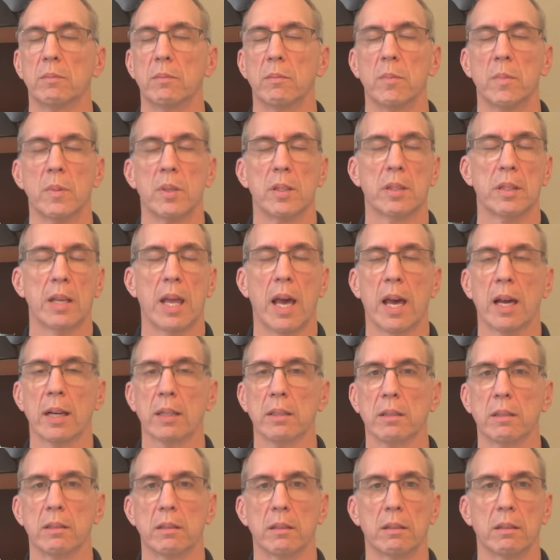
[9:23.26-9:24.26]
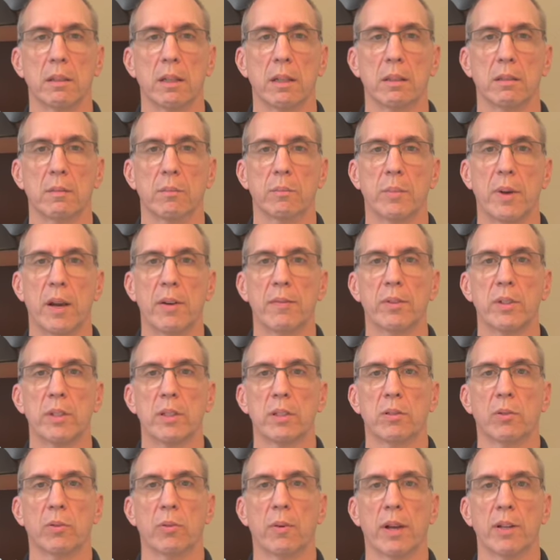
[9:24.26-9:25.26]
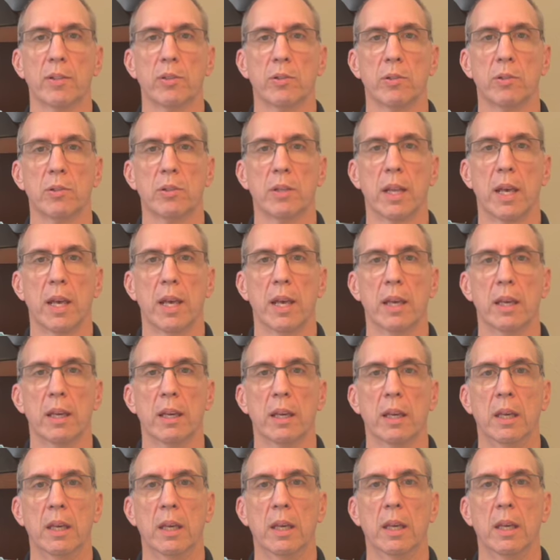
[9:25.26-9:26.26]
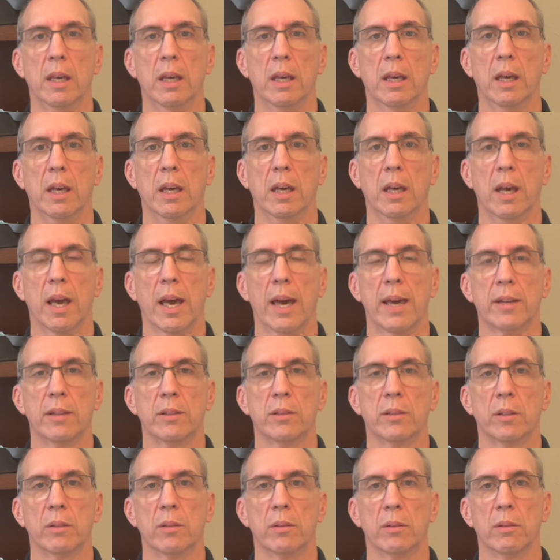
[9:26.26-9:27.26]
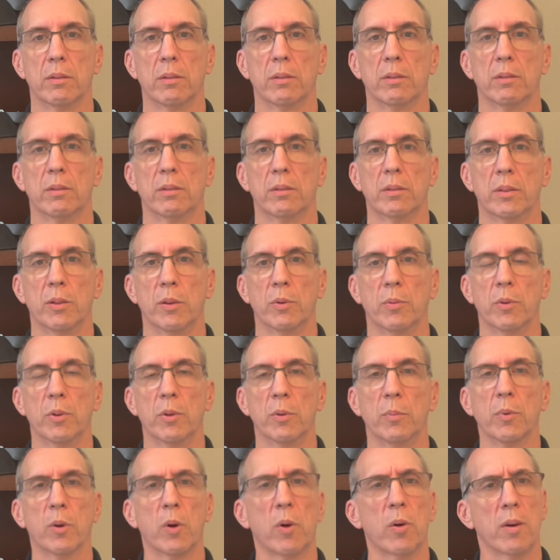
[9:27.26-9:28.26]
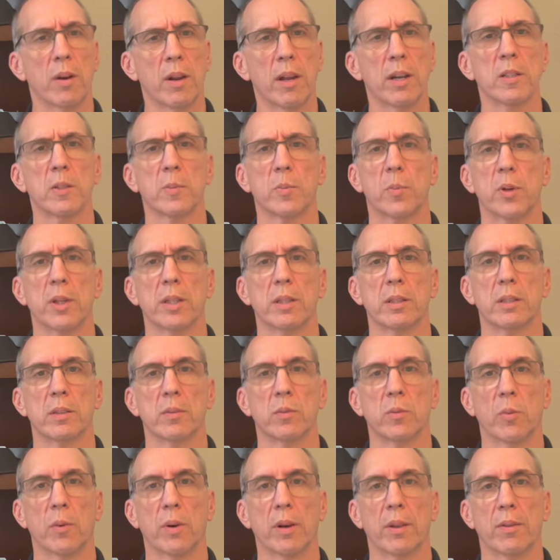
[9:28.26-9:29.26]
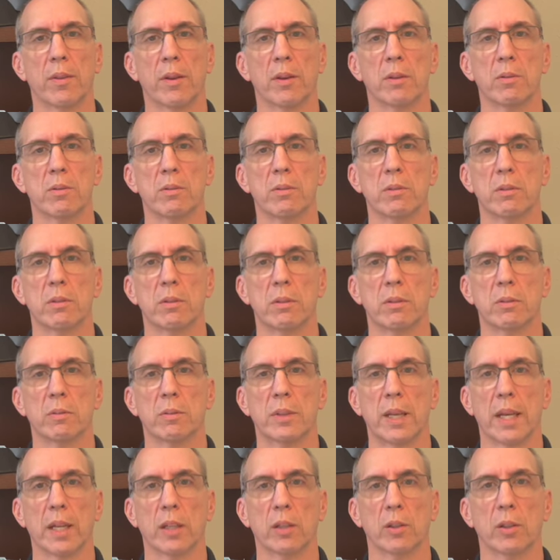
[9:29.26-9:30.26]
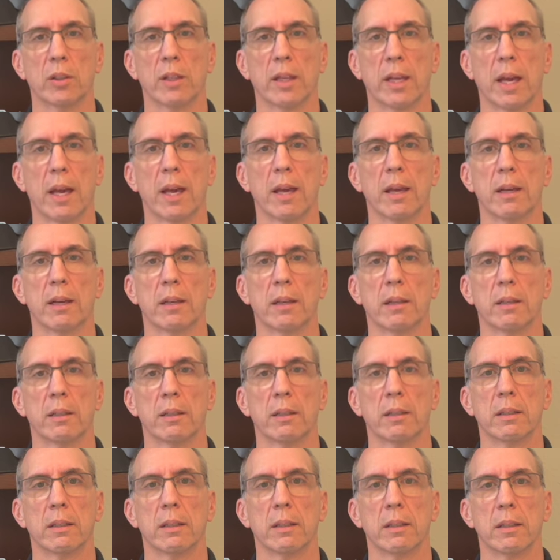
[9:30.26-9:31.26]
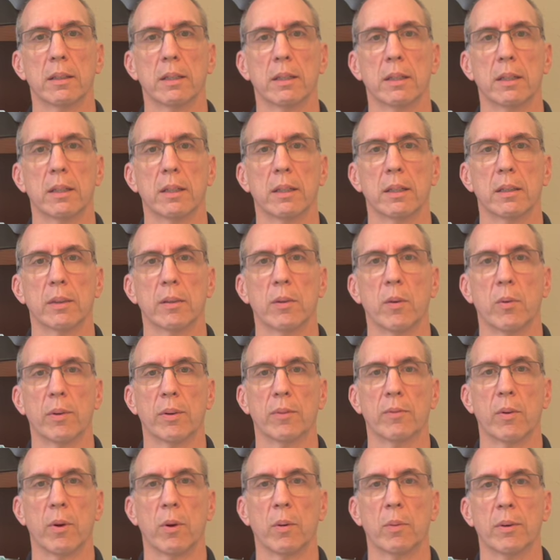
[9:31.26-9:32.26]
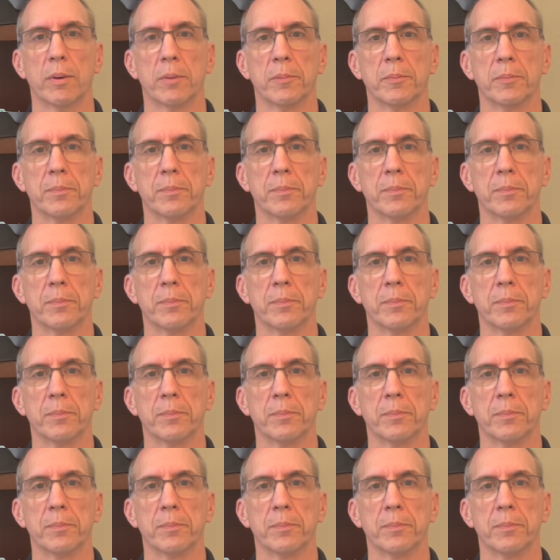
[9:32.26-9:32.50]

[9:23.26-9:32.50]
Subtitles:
snacks and beverages throughout your stay added to your room, Coronado Springs is one of those to take a look at and going forward.